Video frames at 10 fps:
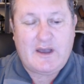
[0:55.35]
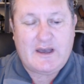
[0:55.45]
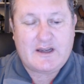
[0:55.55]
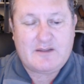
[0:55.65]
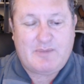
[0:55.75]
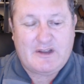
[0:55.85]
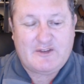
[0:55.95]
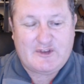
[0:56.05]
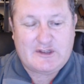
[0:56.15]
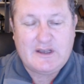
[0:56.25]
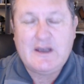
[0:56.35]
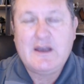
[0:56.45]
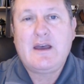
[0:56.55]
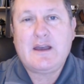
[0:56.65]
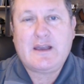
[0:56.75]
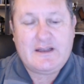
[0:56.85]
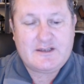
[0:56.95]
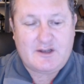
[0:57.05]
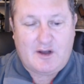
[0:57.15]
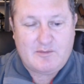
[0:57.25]
added benefit
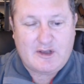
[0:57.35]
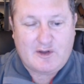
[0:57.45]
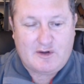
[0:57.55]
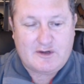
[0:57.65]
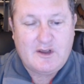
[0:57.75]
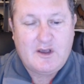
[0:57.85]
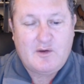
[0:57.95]
against Omicron.